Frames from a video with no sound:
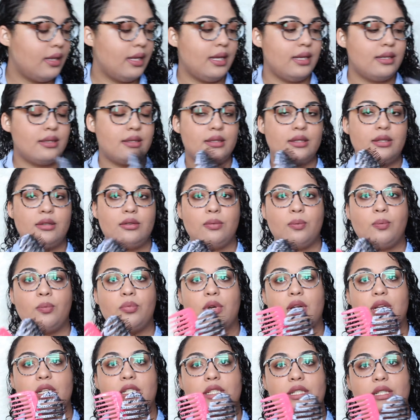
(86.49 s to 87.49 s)
these two
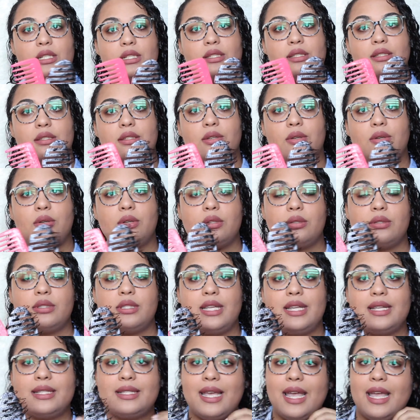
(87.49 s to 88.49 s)
brushes to
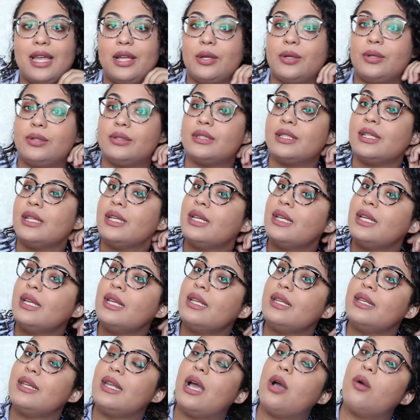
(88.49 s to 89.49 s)
detangle.
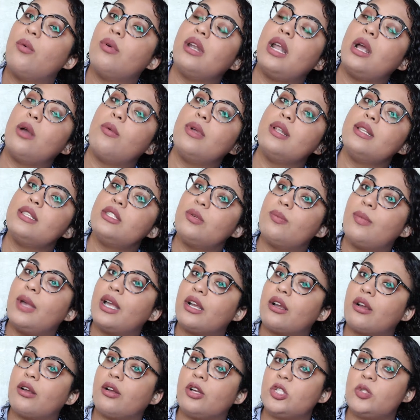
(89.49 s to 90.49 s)
Now, when I went to
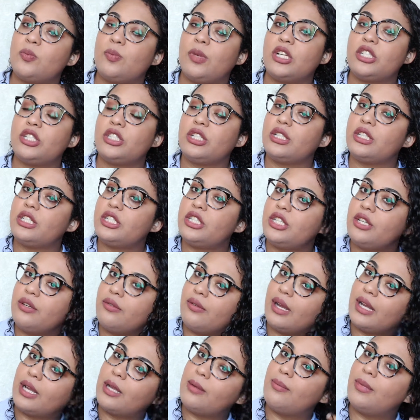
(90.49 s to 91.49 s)
my curl specialist, she
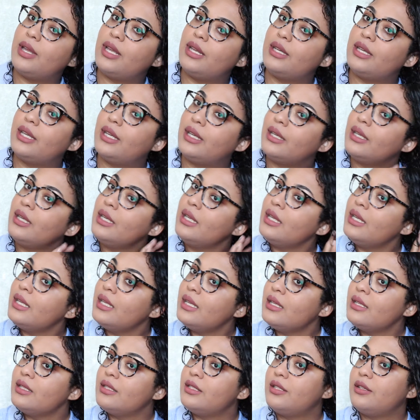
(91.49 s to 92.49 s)
recommended
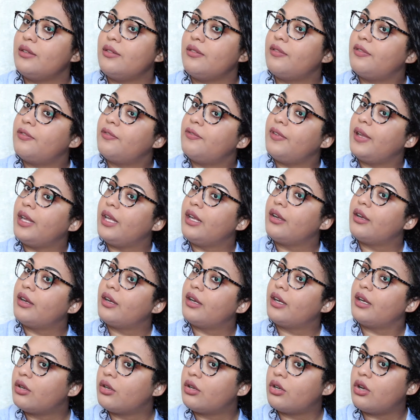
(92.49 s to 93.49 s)
to
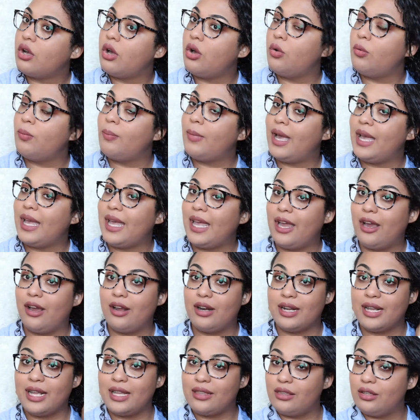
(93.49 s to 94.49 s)
finger comb my
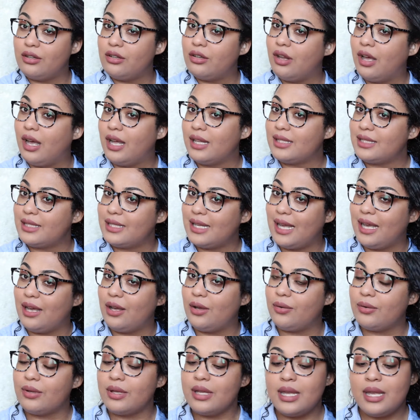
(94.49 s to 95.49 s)
hair to get the knots
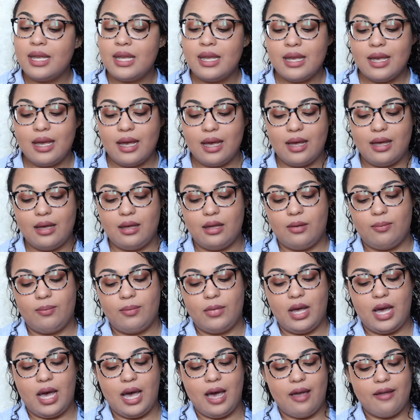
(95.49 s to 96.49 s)
out.
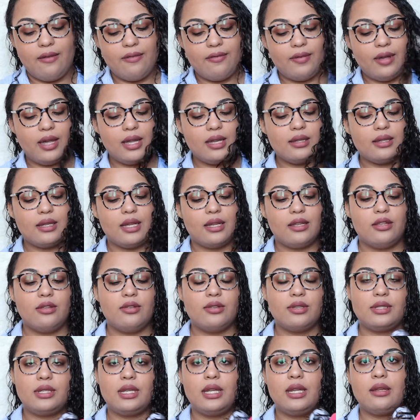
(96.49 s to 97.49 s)
I find that
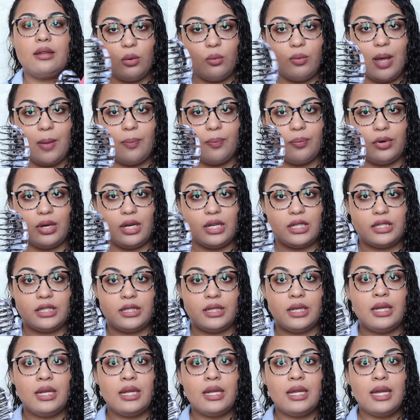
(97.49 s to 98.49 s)
using a wet
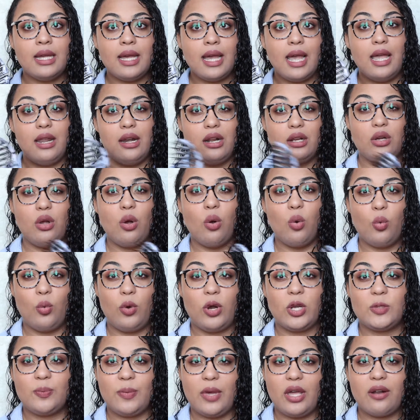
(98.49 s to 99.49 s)
brush and a comb
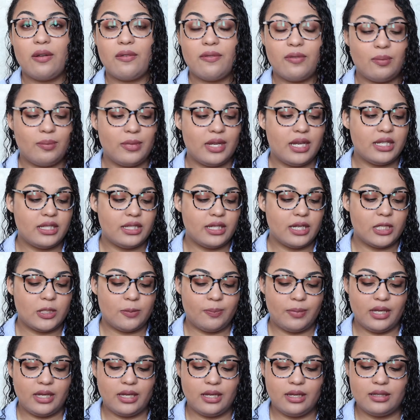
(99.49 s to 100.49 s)
works better for me
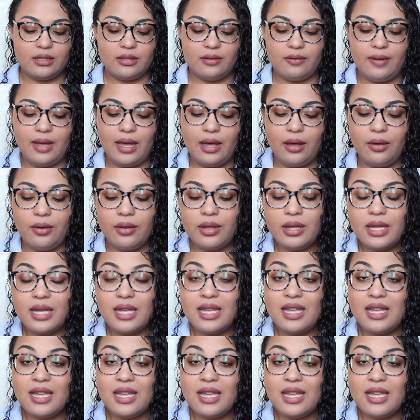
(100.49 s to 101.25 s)
just because of how